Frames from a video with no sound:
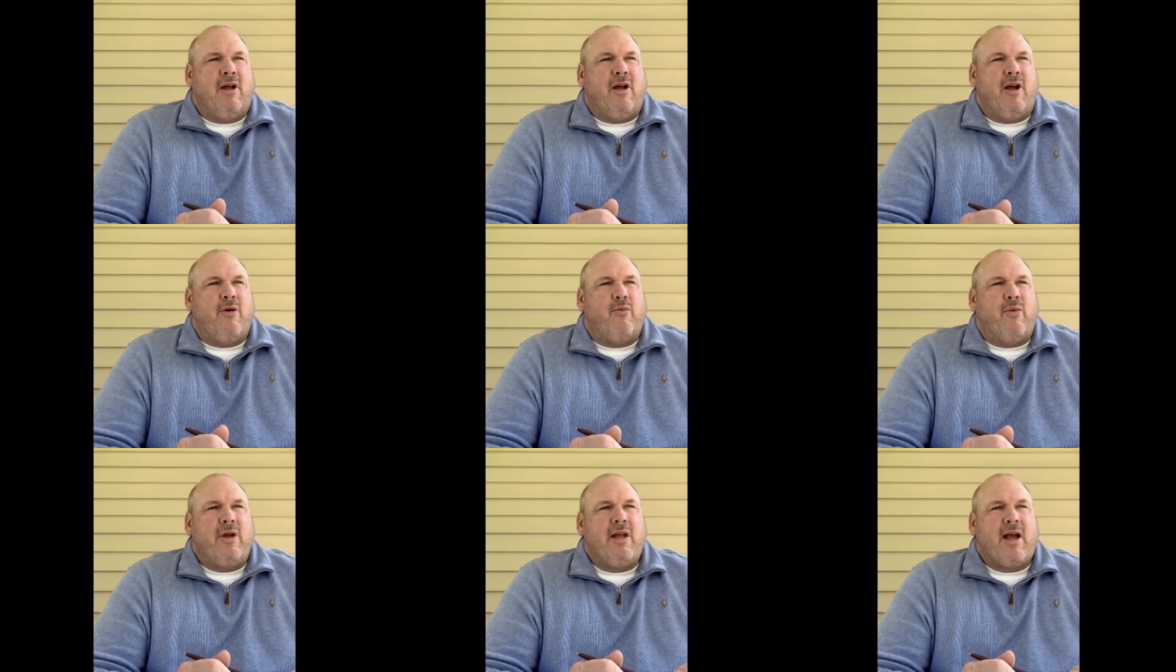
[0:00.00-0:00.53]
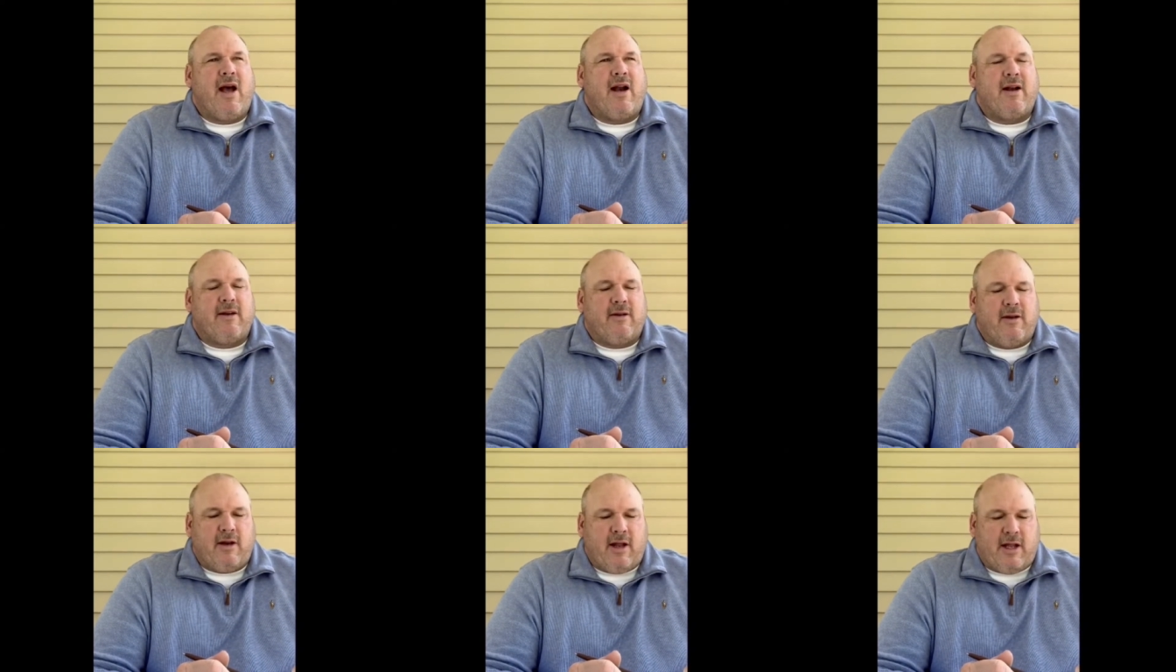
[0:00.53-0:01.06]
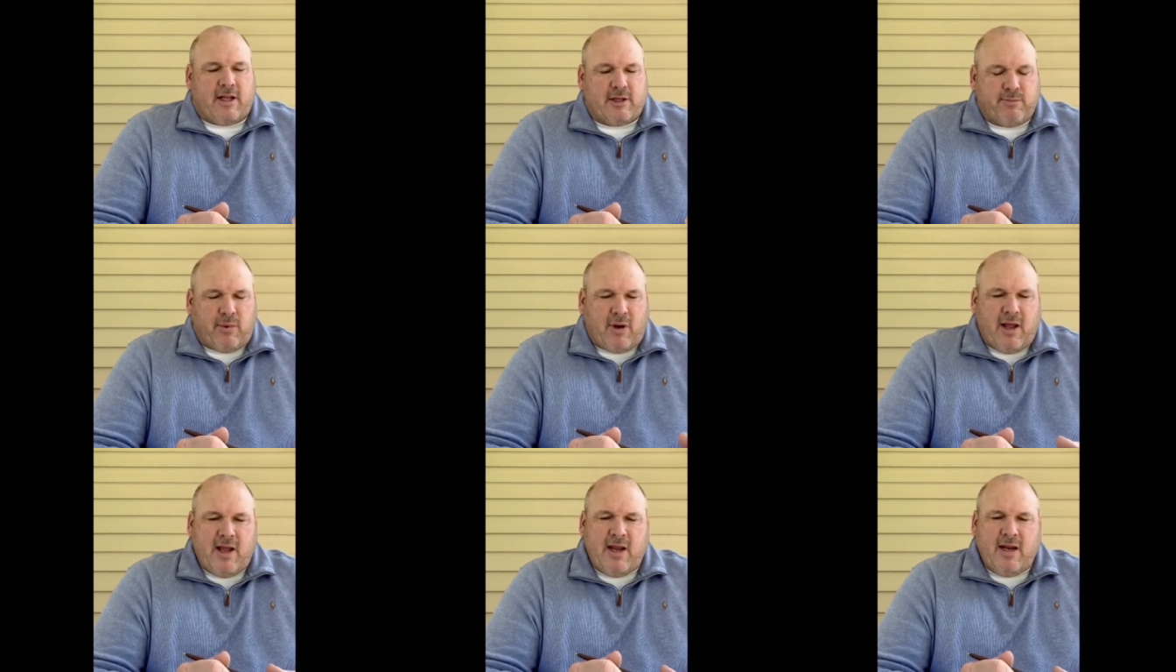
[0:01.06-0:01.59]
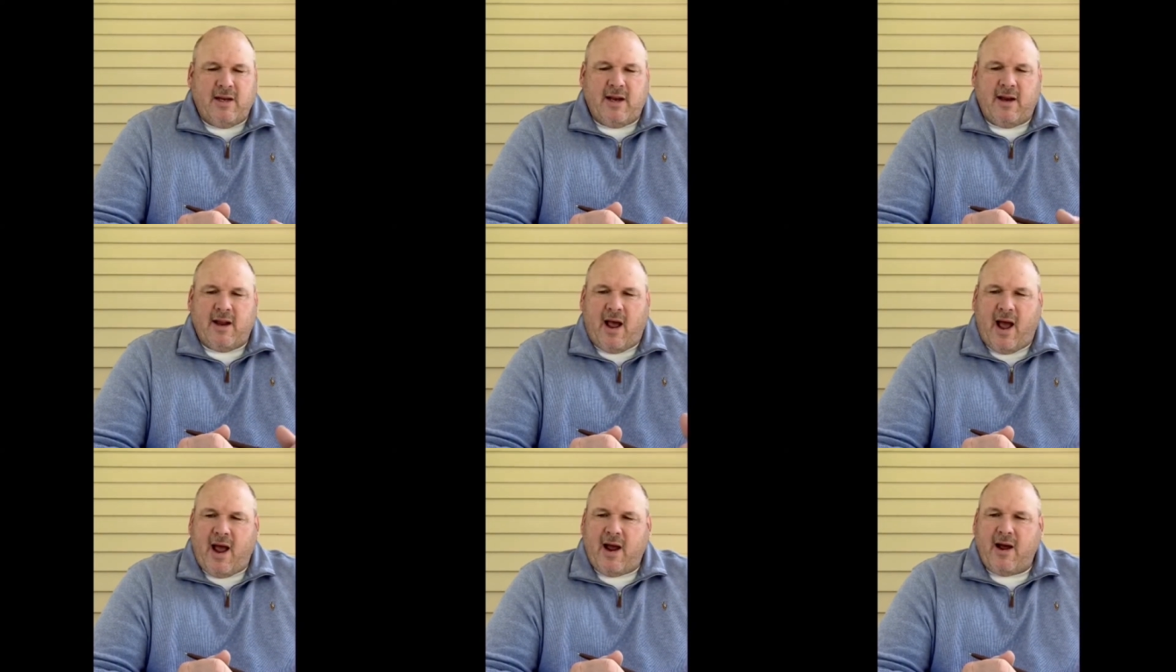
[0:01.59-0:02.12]
And we got to explain
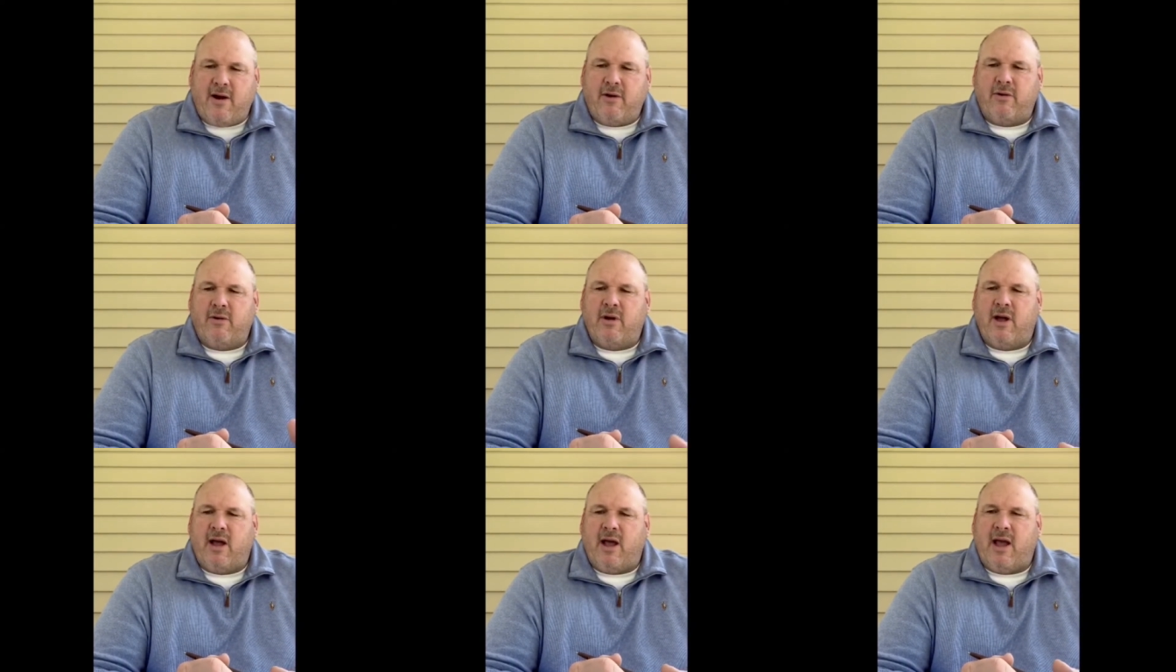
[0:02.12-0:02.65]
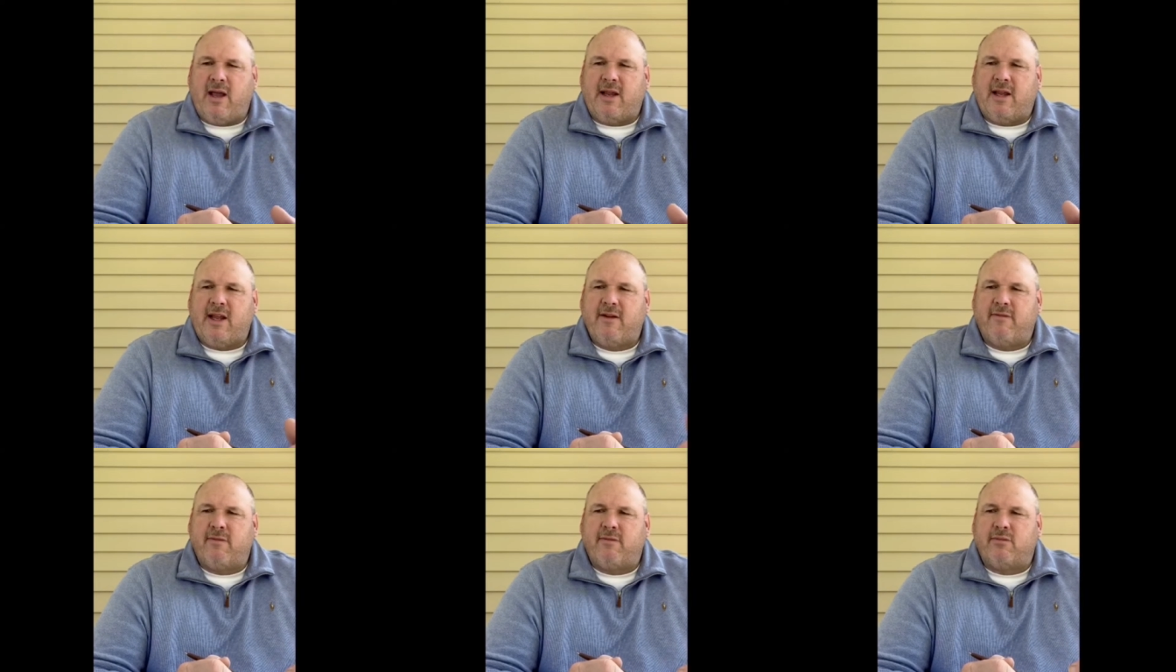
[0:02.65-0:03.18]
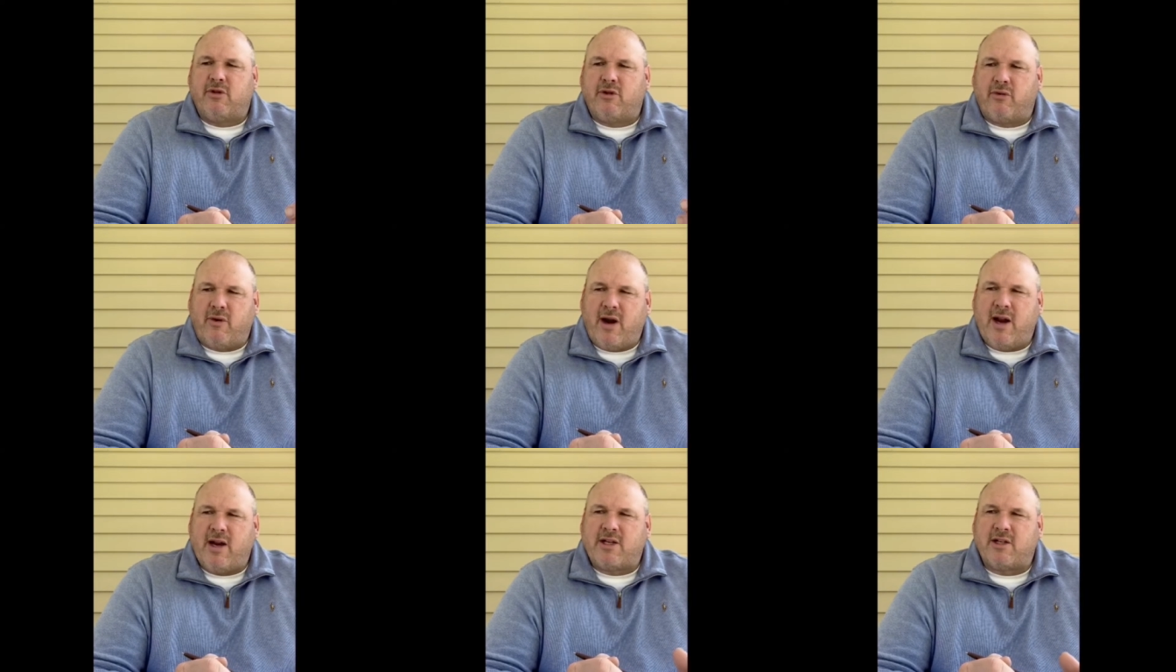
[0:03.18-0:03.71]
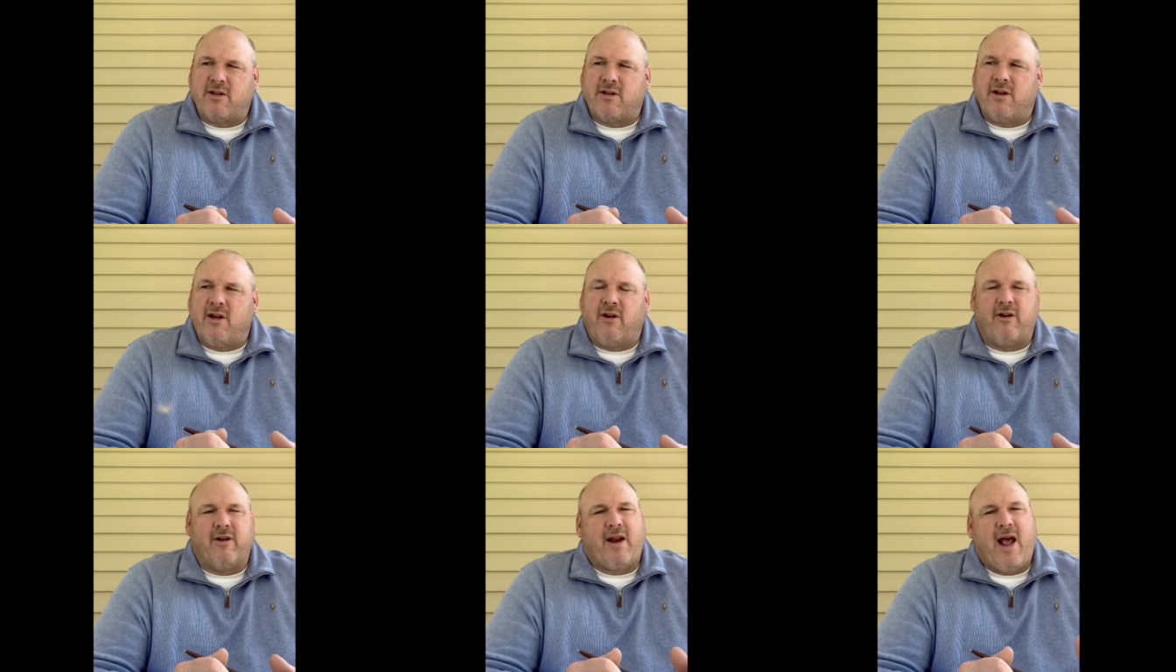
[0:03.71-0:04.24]
how and give them direction
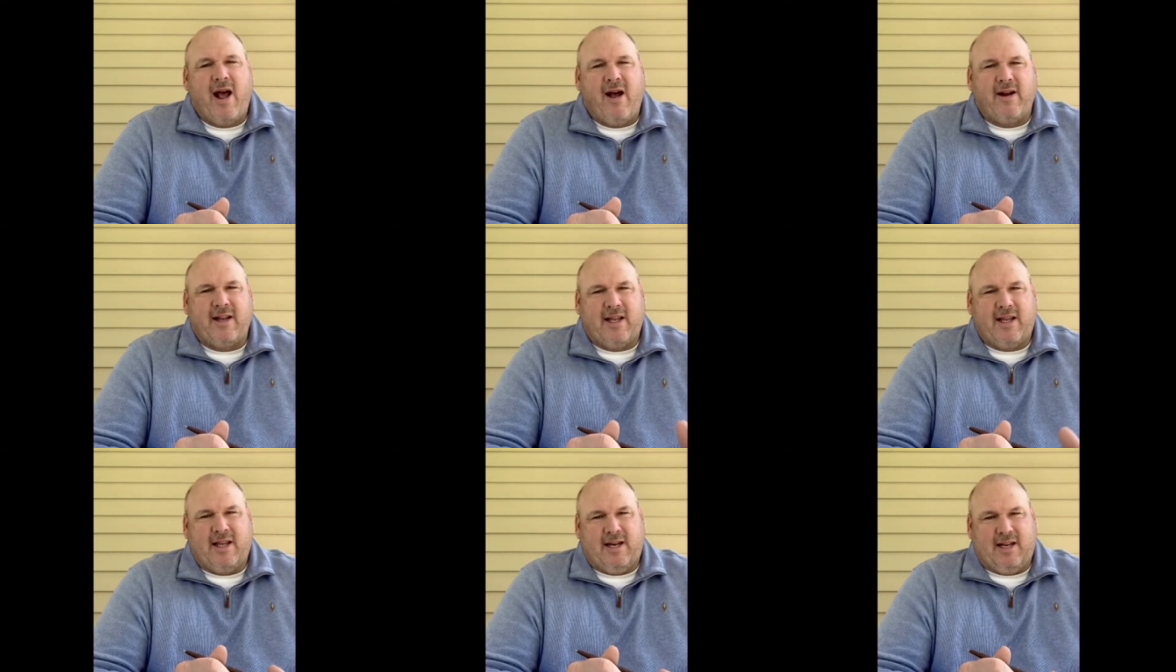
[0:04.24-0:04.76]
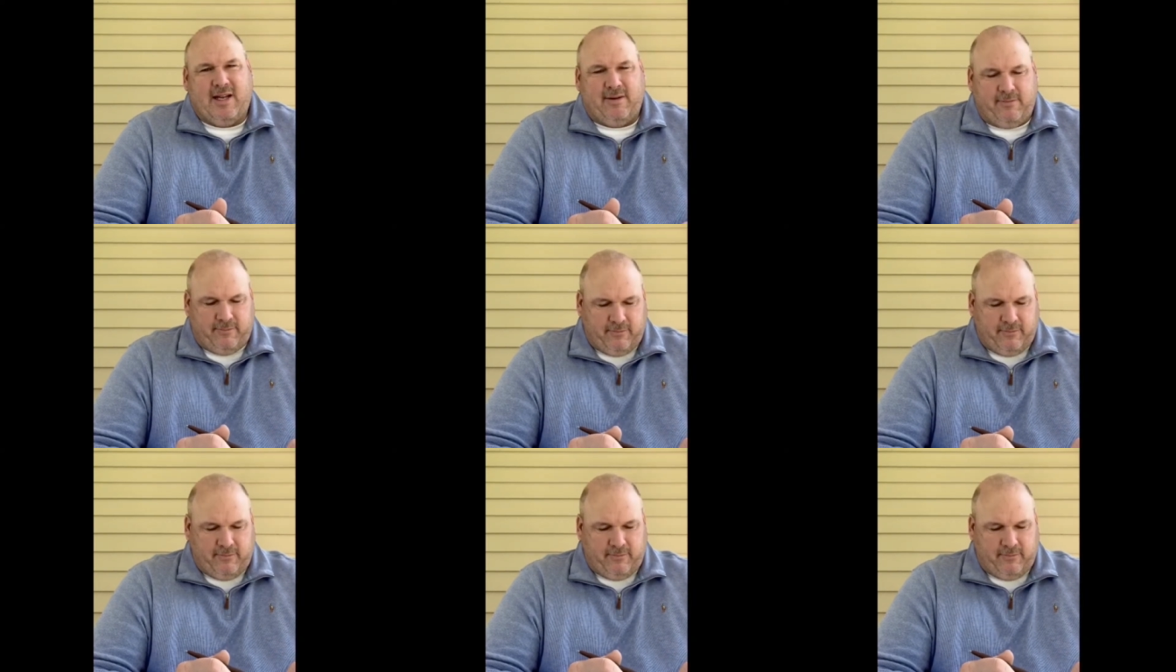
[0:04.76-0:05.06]
on how to get him.